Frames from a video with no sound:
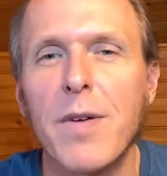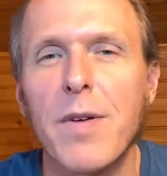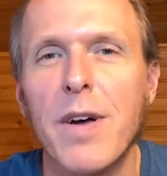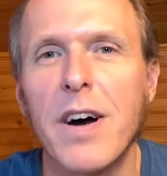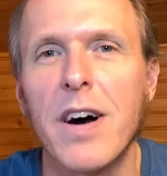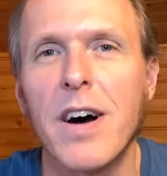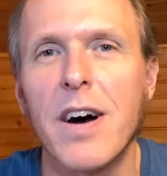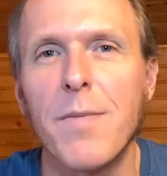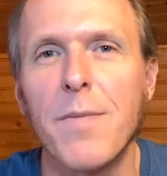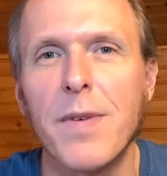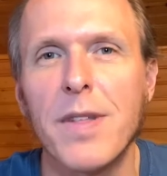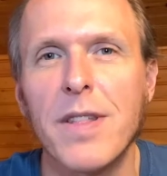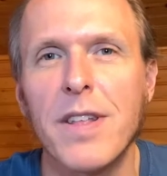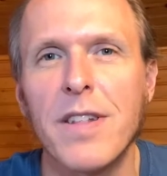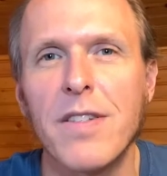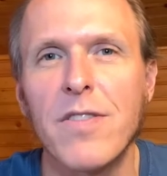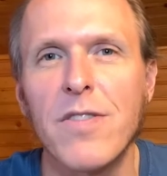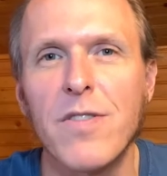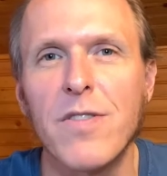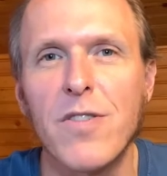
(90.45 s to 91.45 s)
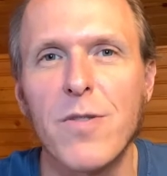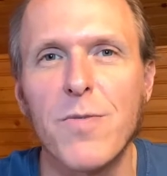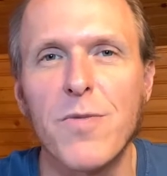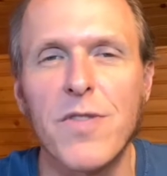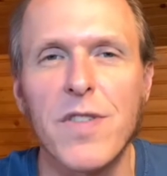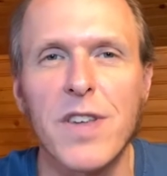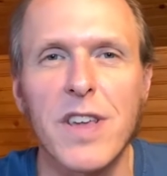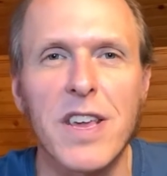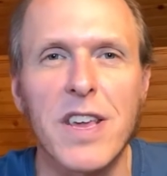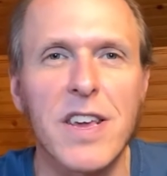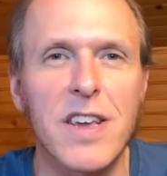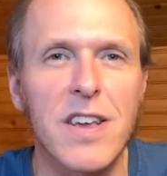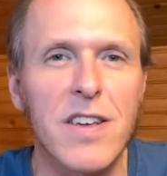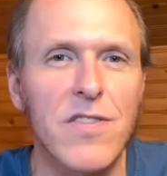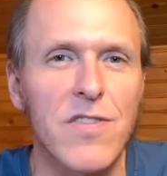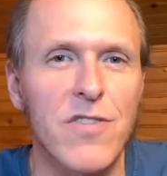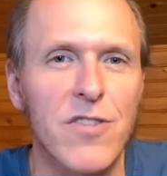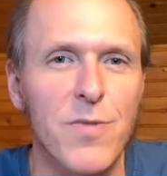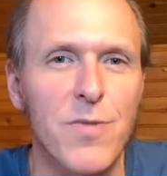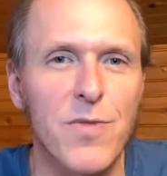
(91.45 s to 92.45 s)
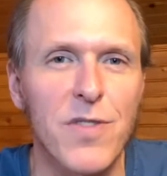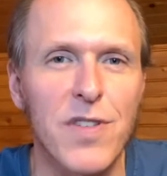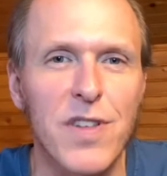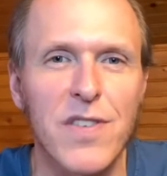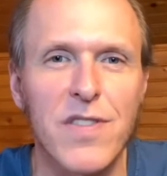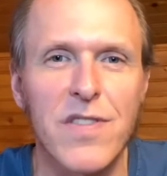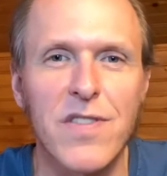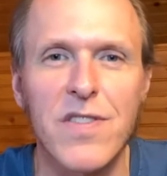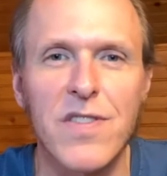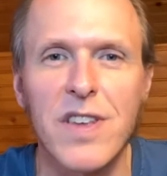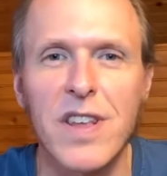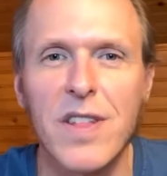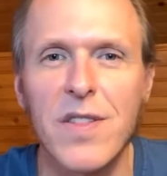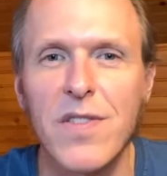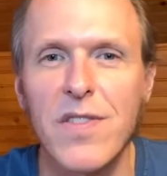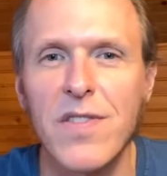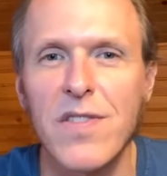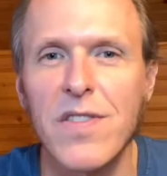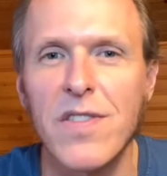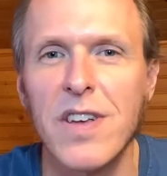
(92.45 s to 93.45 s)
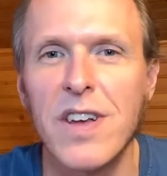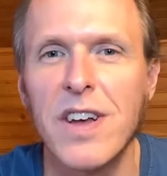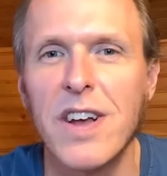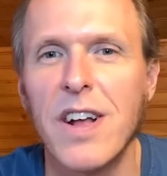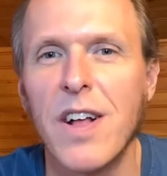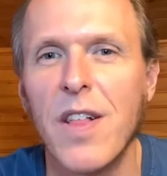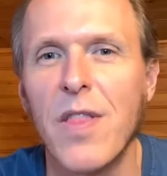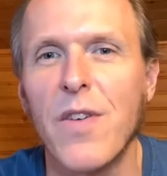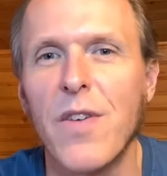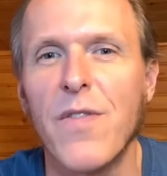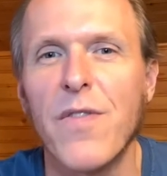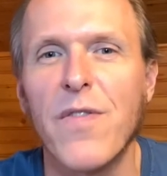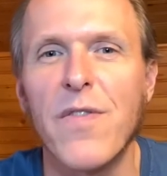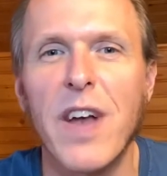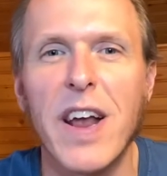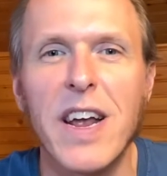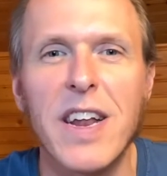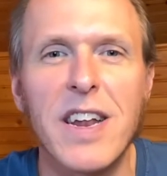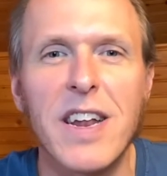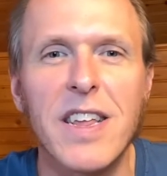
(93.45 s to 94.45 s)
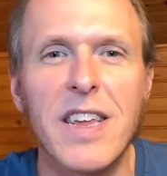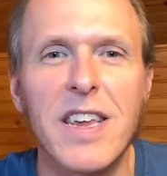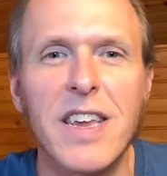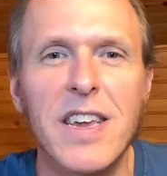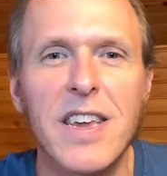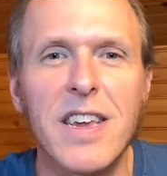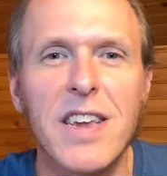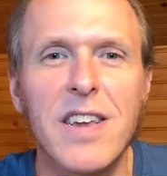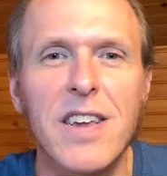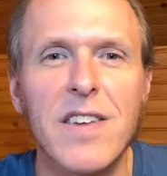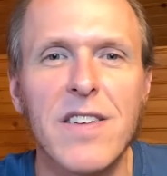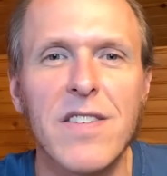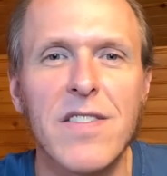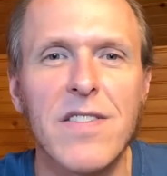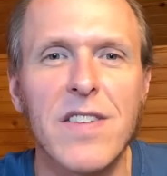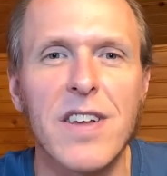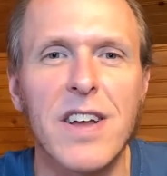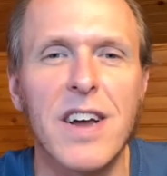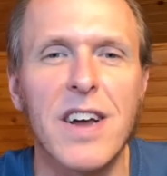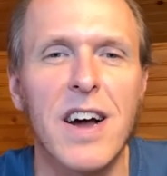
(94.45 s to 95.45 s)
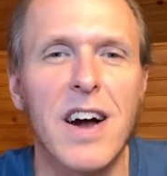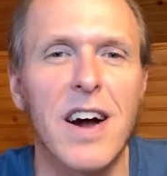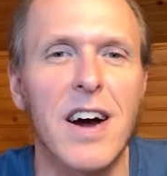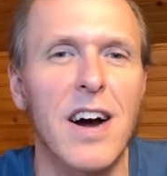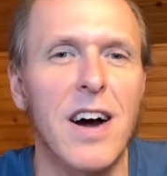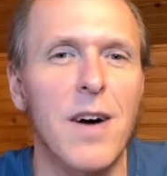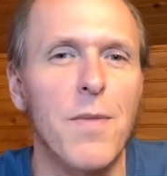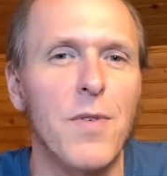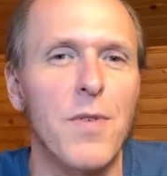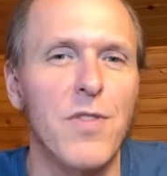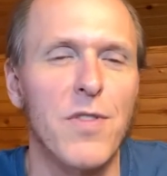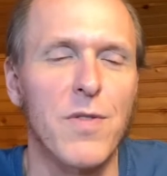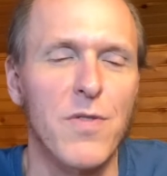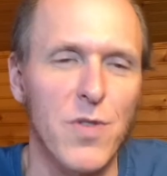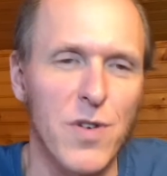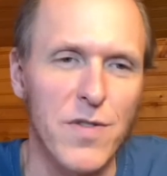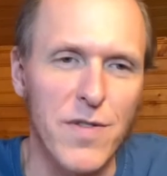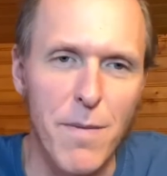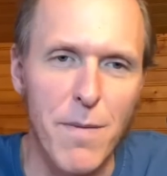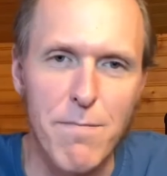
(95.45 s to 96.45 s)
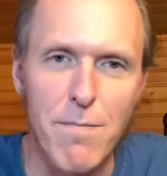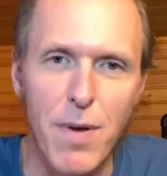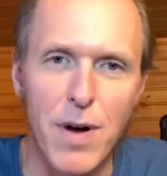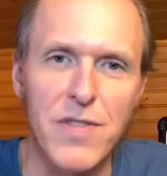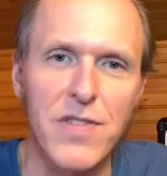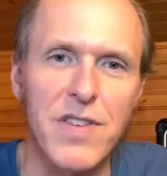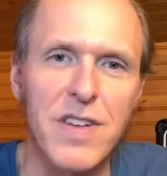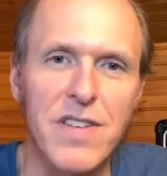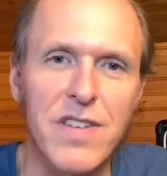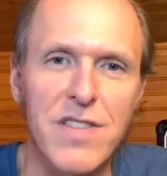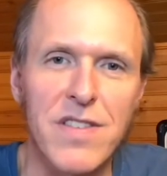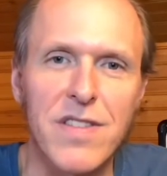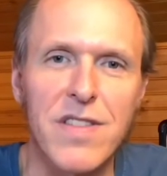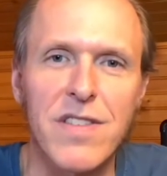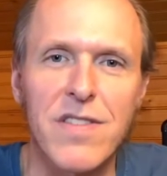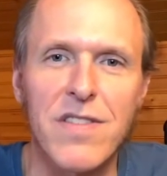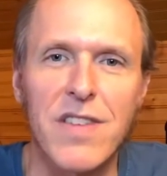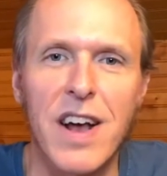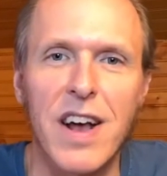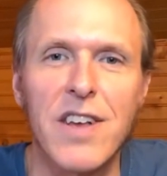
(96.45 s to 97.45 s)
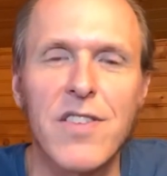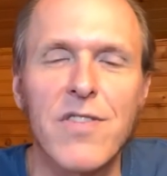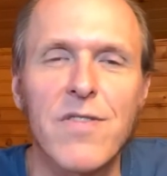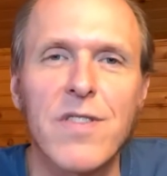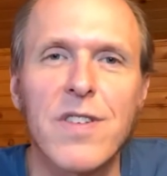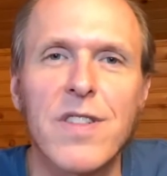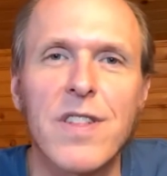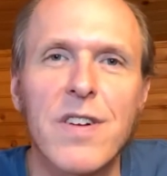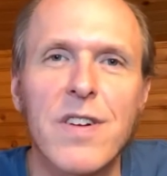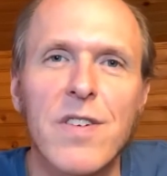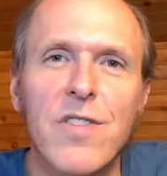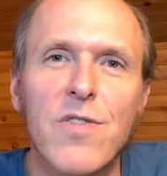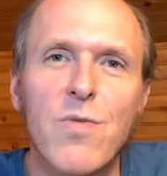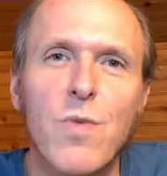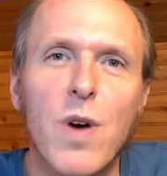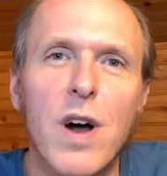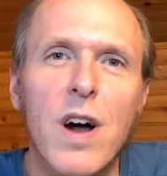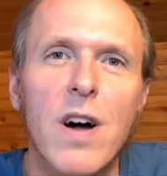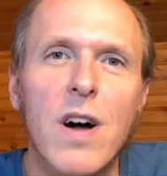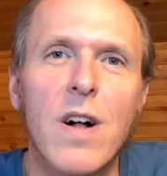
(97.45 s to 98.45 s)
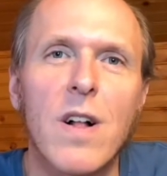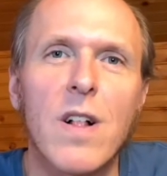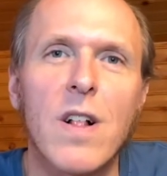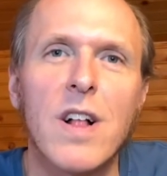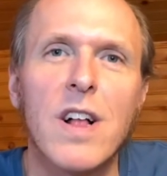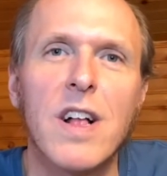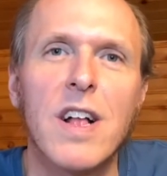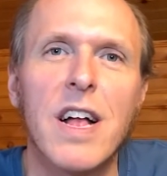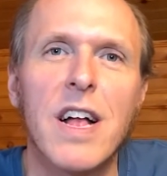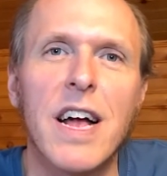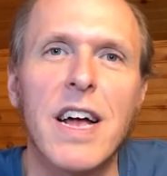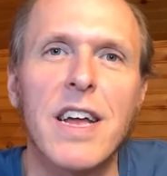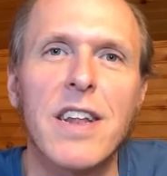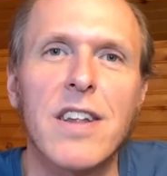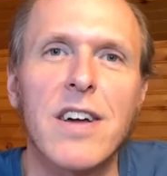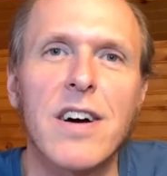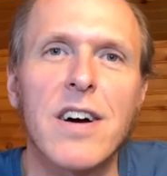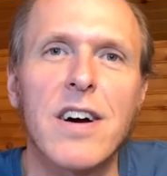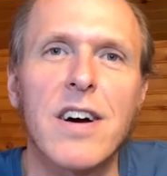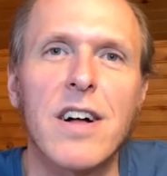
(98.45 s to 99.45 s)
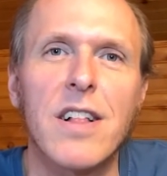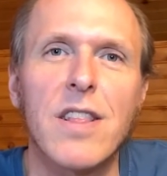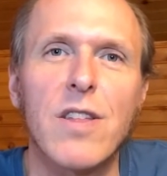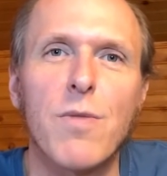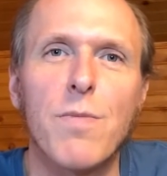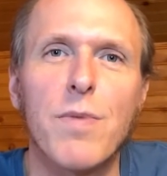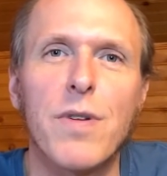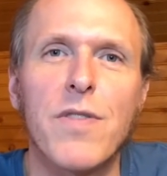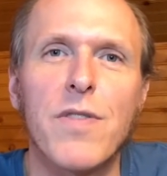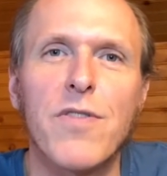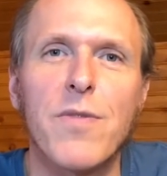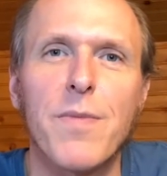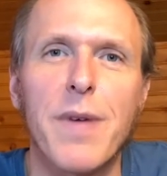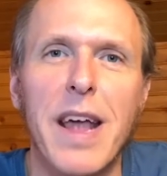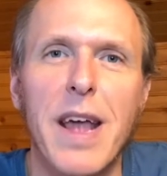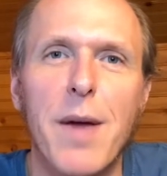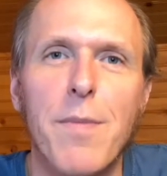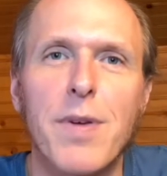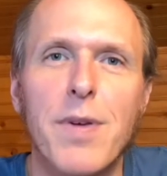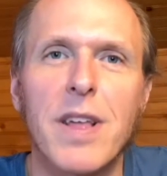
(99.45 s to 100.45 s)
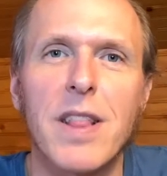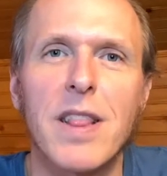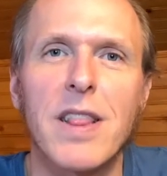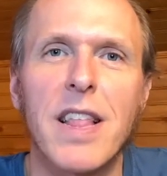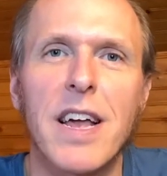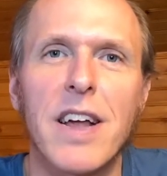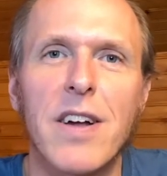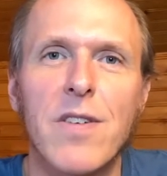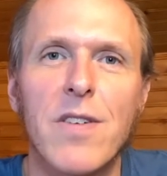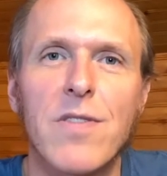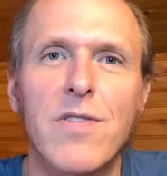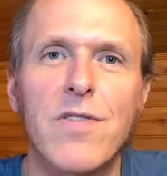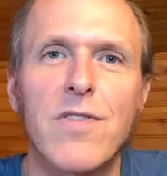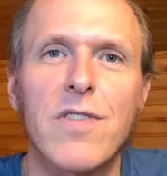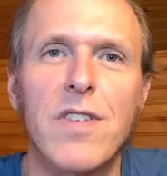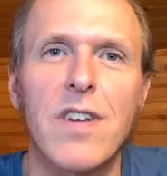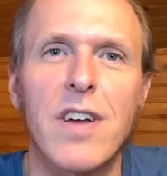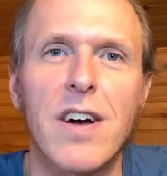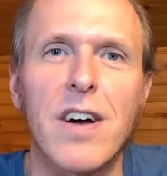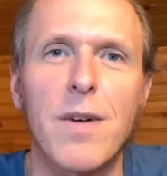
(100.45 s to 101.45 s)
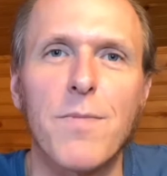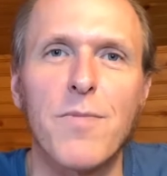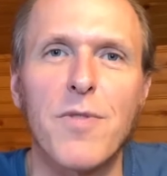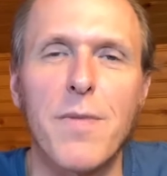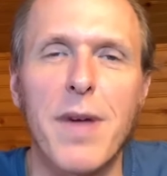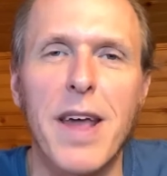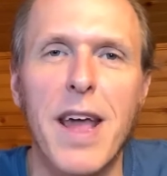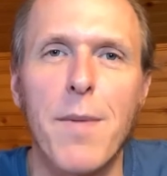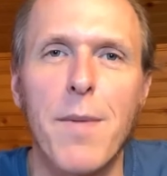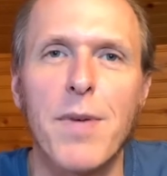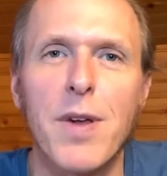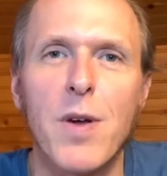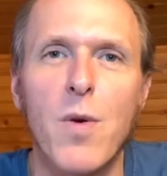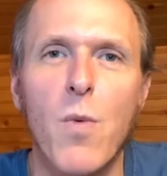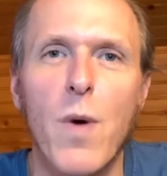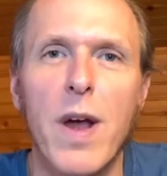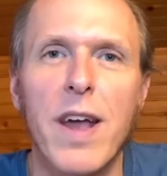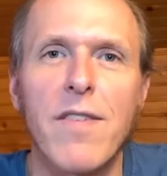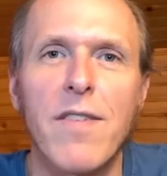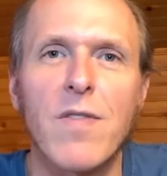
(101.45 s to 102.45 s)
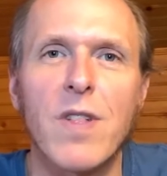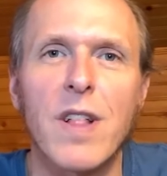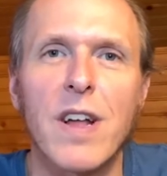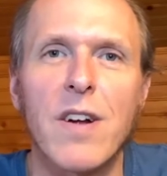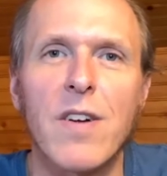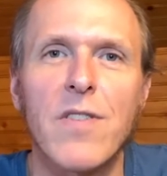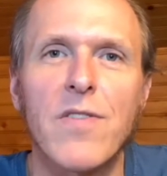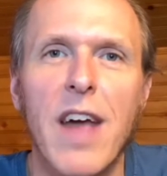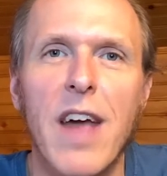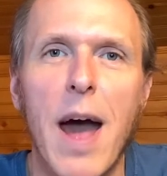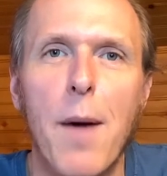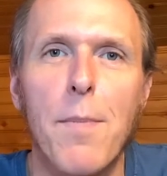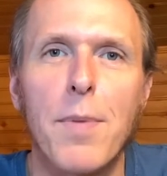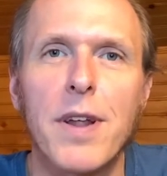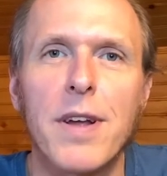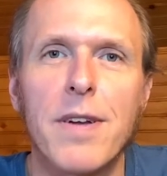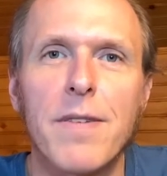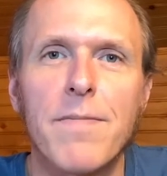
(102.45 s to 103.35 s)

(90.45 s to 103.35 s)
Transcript: And in terms of the keys, in terms of the synths, the faded keys, there's a sort of a buzzing synthesizer in there as well, and a little bit of some ambient layers, some ambient wave layers happening.